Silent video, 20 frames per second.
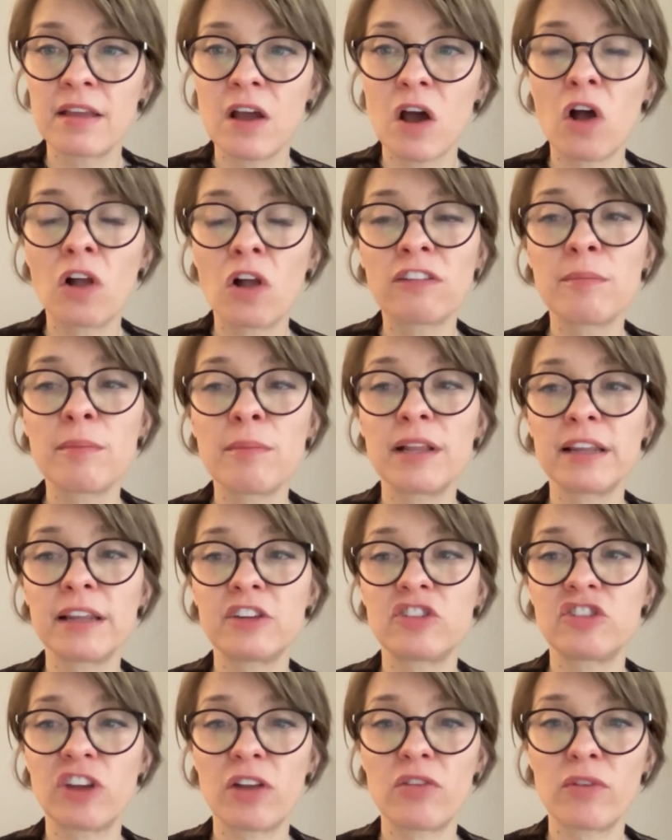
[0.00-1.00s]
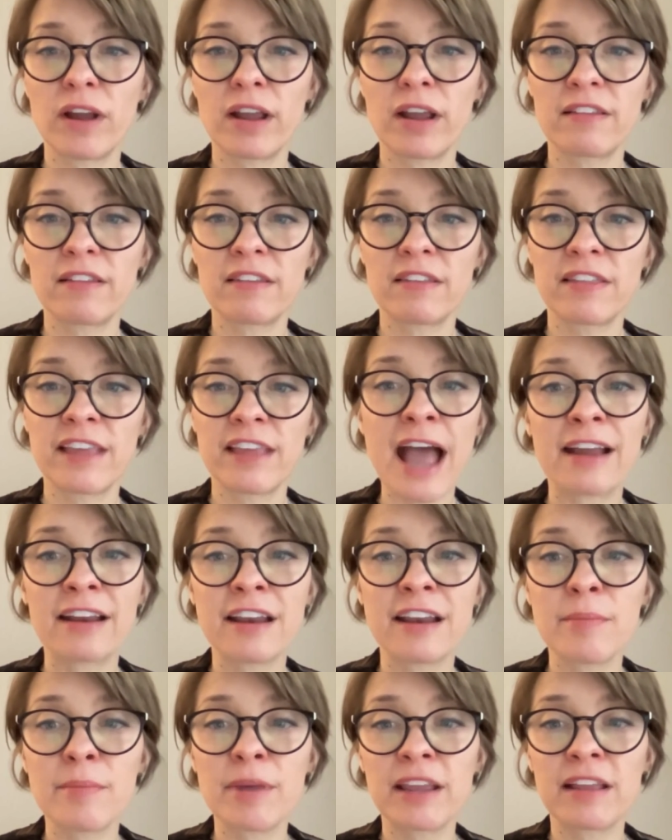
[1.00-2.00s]
Ultimately, Chen writes, the
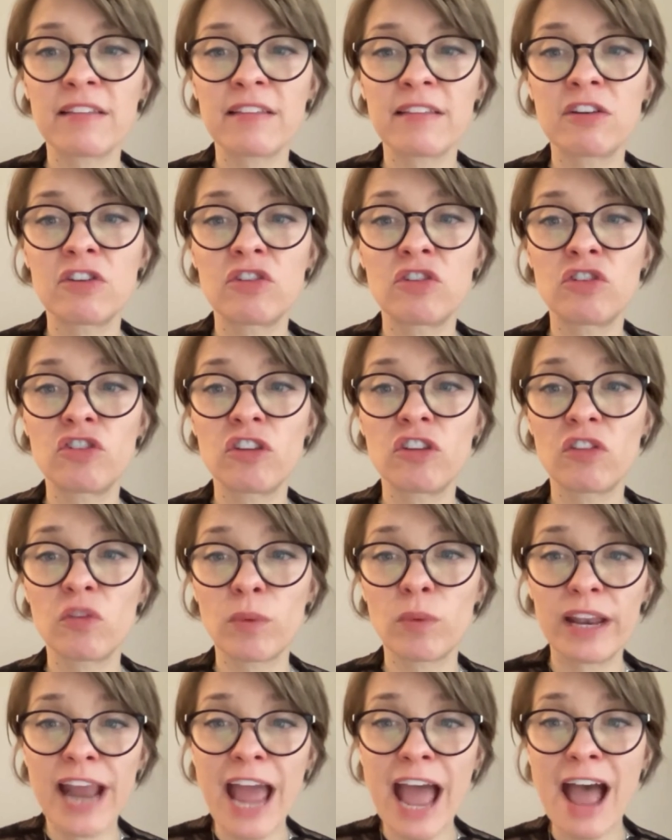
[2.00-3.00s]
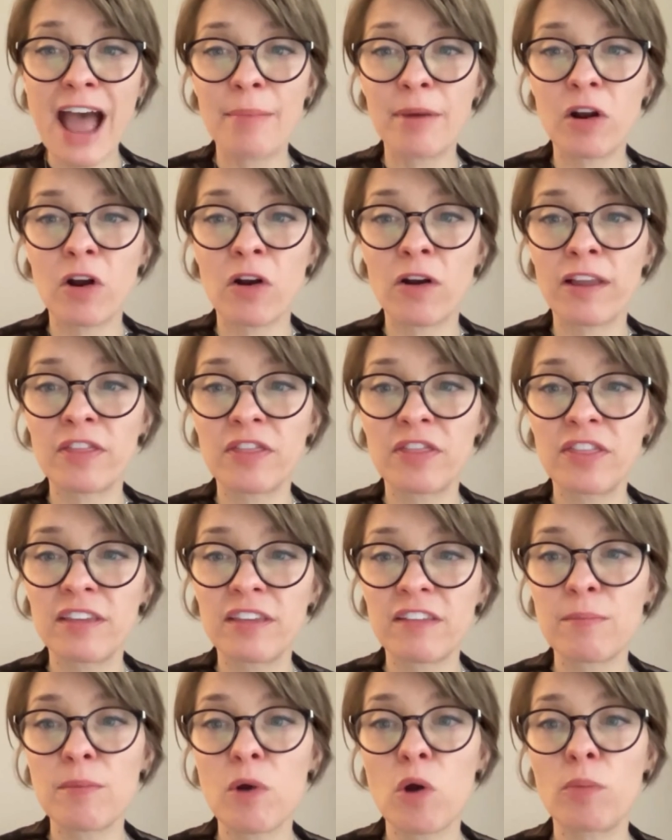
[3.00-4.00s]
academic institutions we inhabit are at
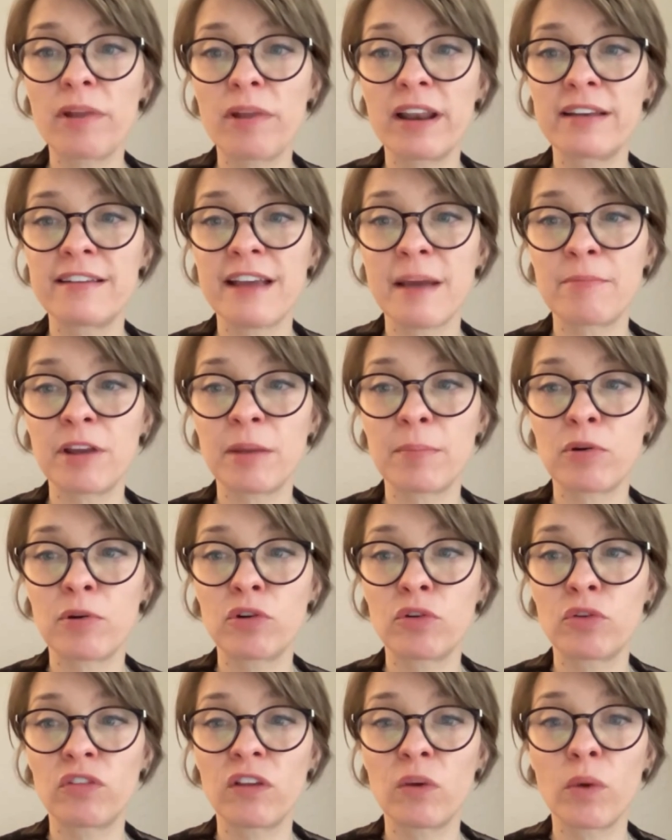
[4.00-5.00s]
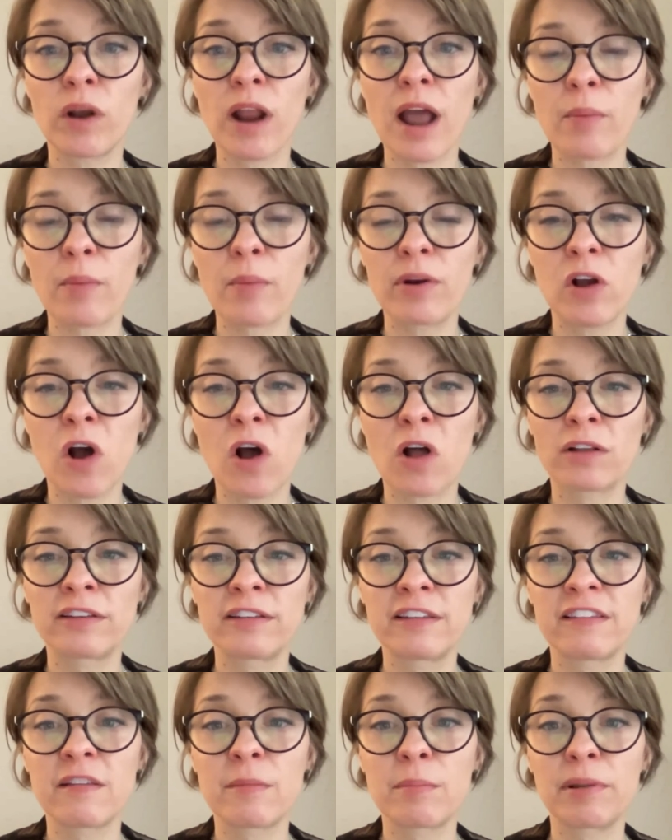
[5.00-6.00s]
this moment adept at producing what I would call
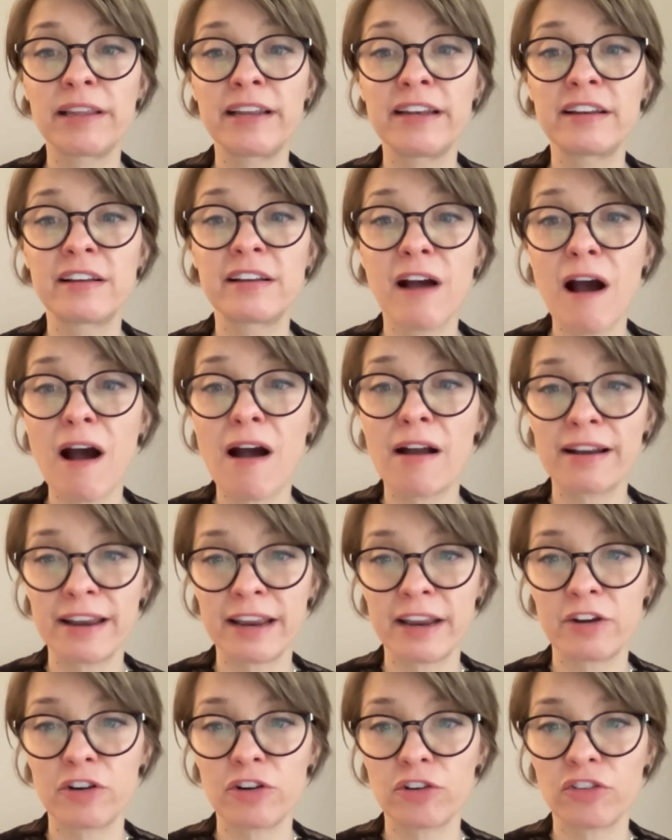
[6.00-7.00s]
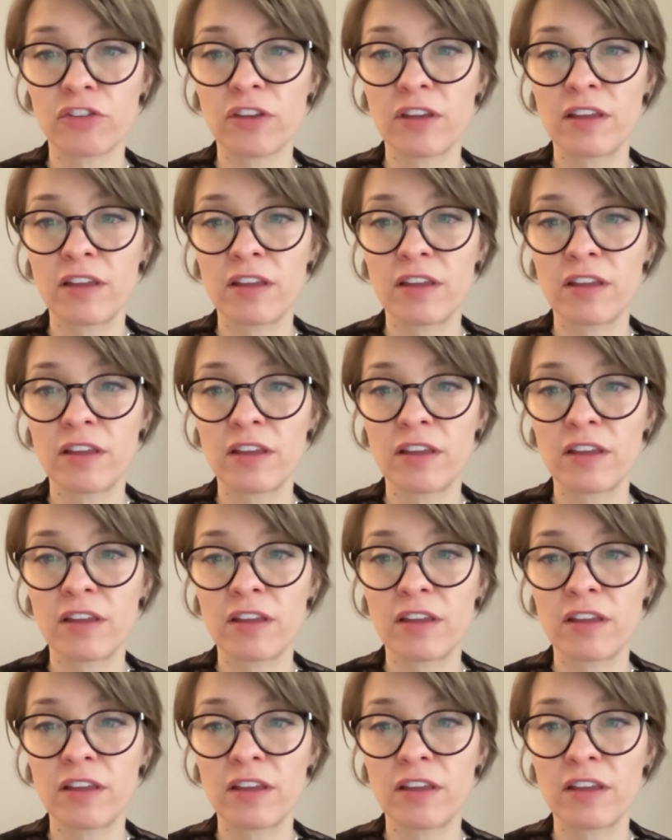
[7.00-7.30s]
disciplined cognators.